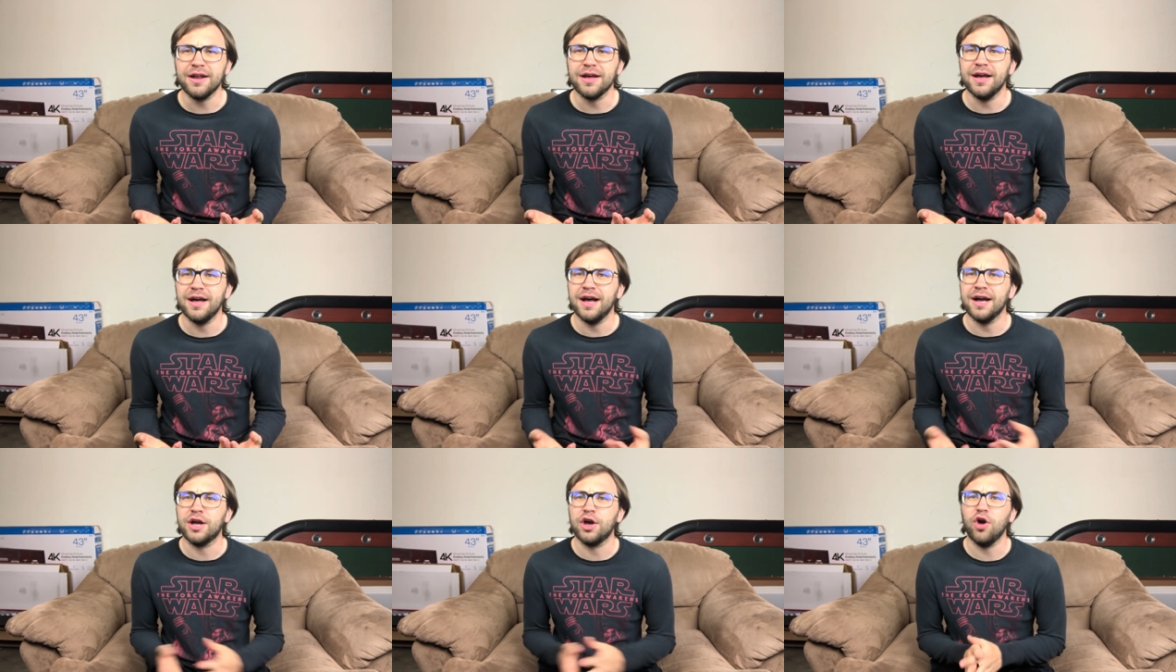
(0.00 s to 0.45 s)

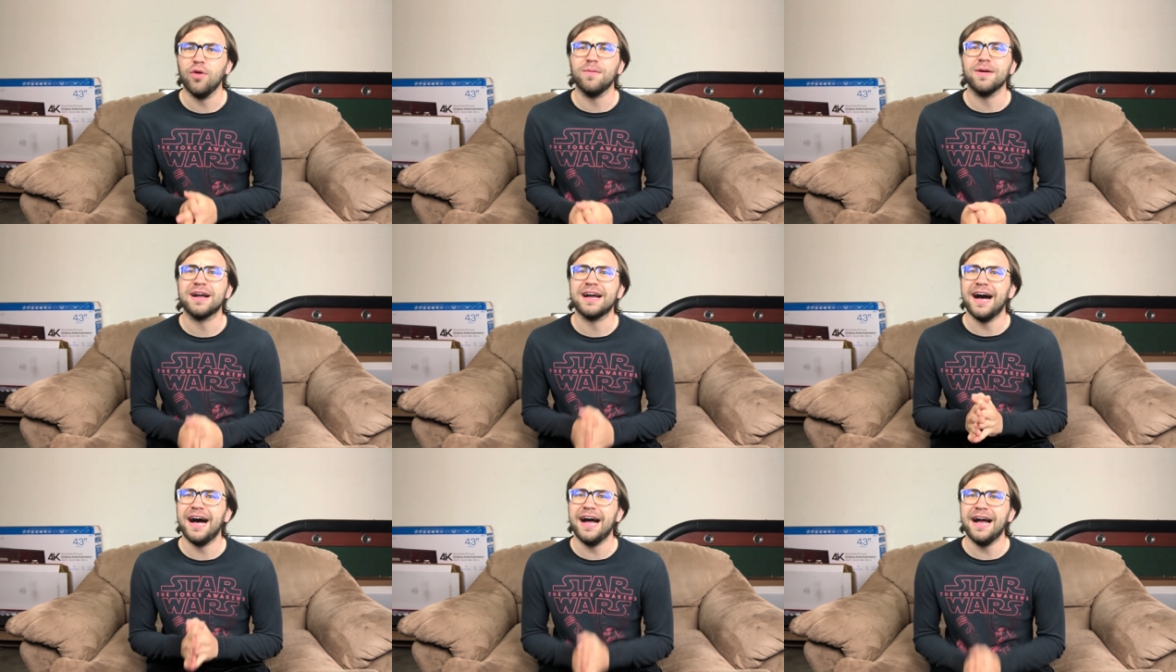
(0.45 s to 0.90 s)
A Cobra
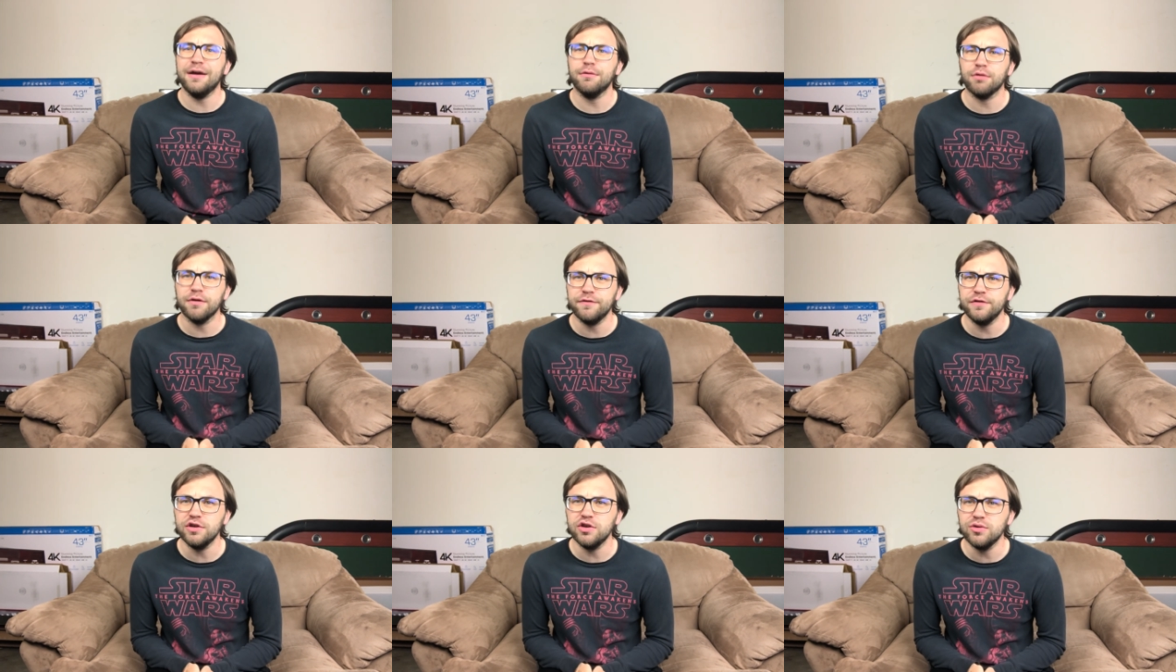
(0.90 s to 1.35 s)
Kai
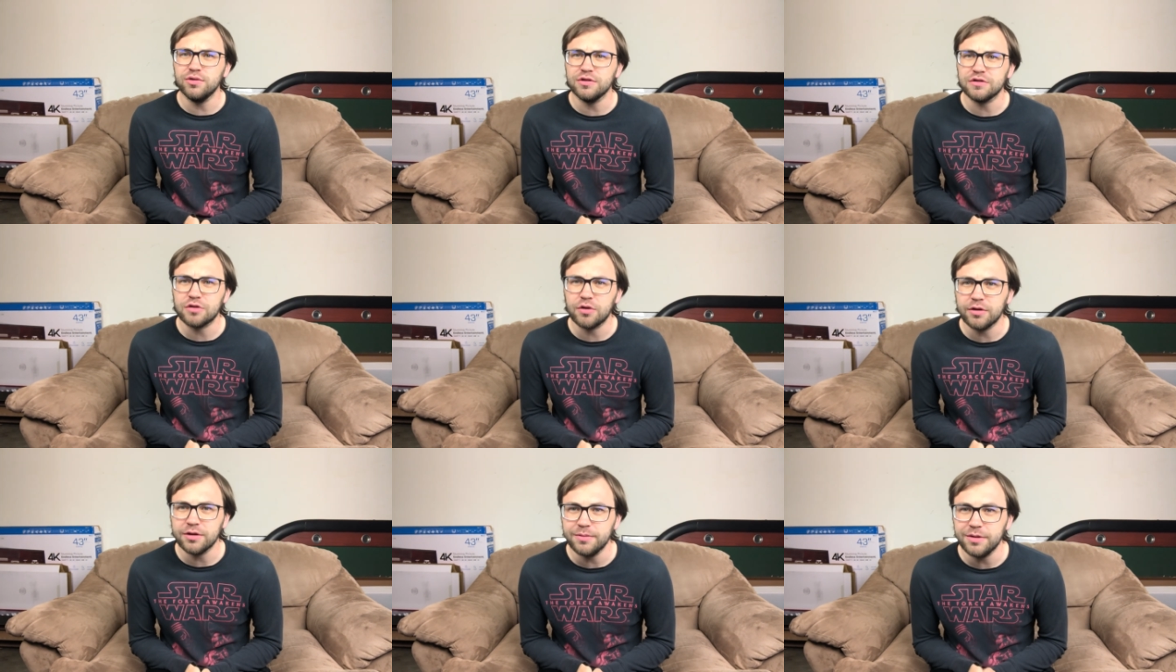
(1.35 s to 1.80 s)
review is
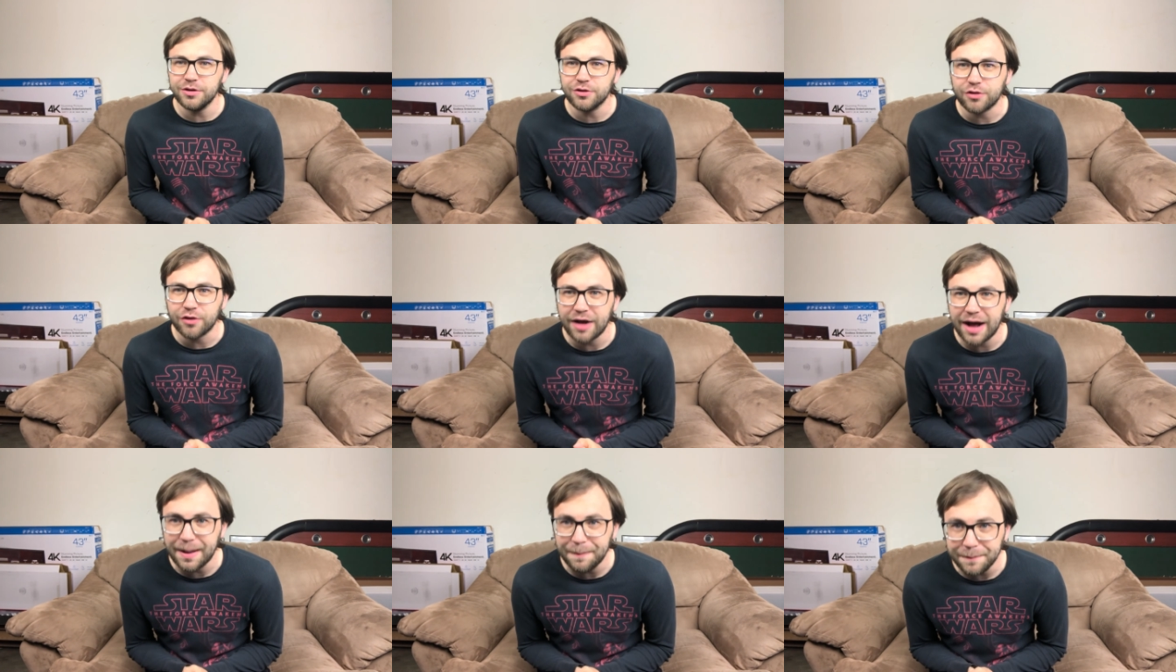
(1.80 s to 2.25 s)
going to be
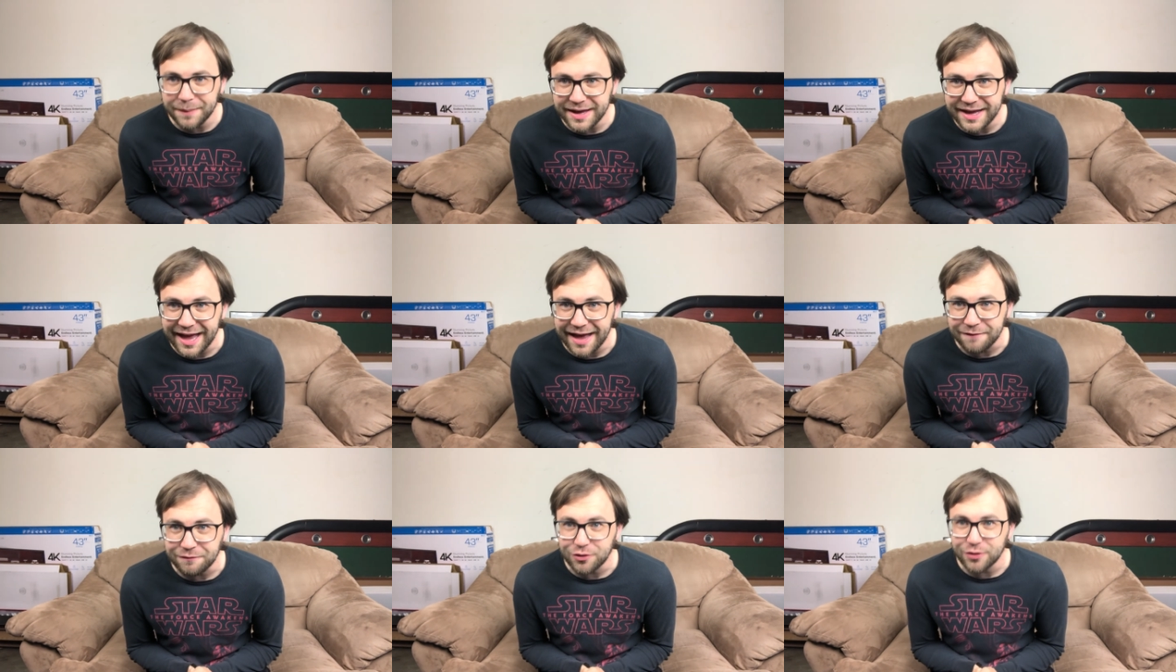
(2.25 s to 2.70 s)

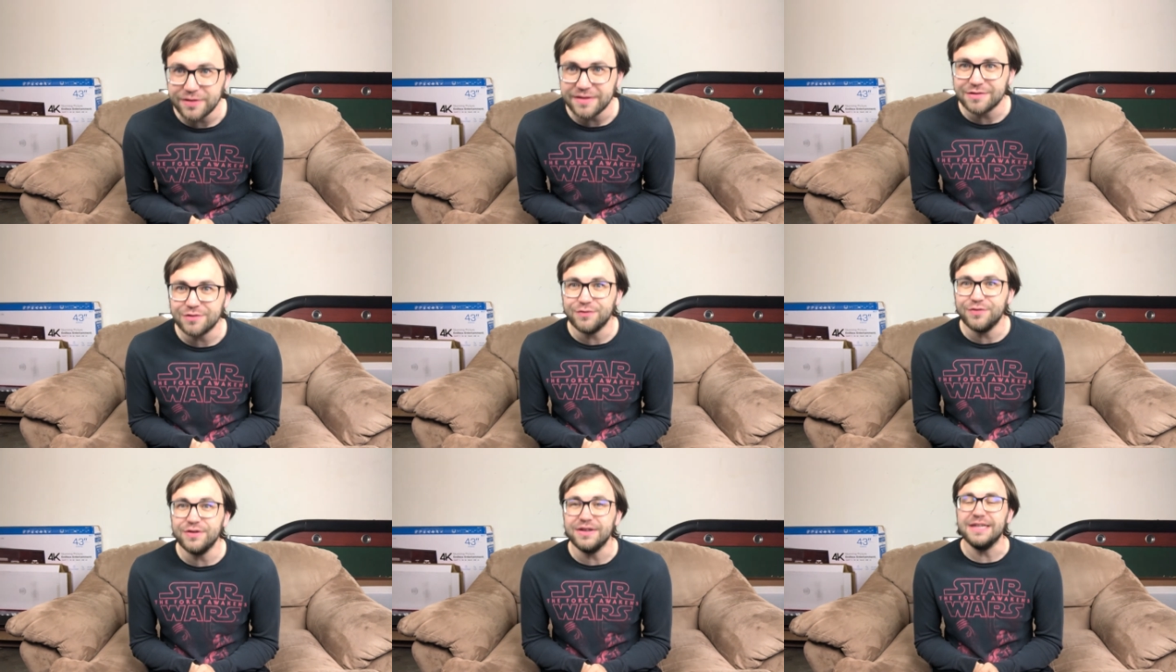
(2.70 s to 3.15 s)
dropping after
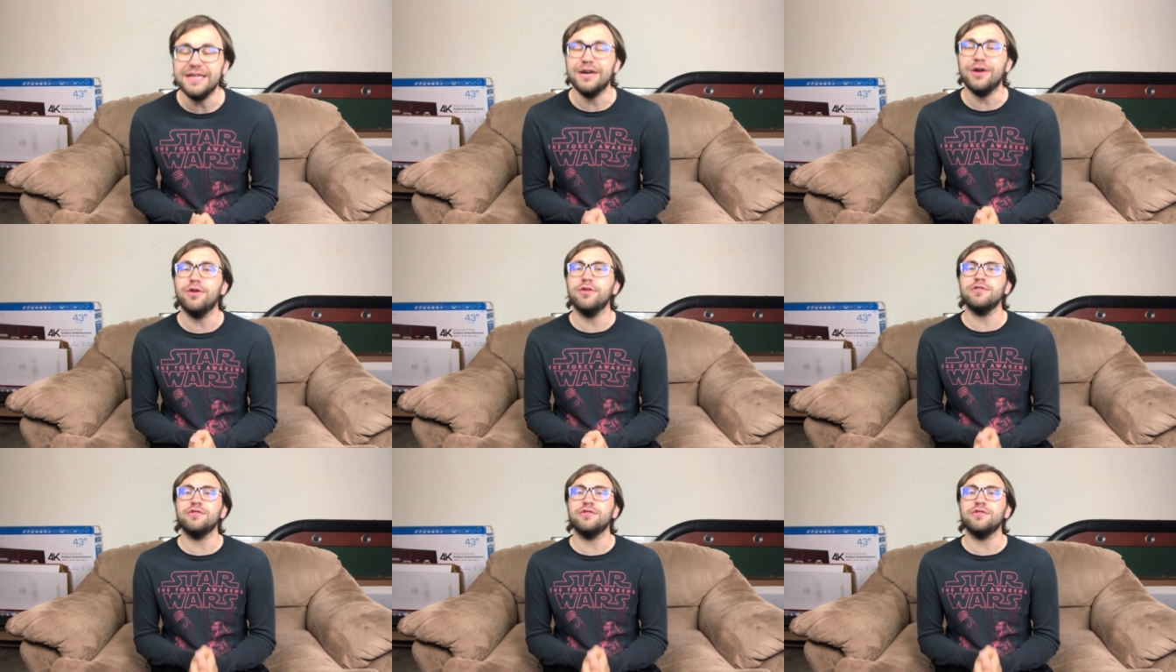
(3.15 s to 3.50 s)
this video,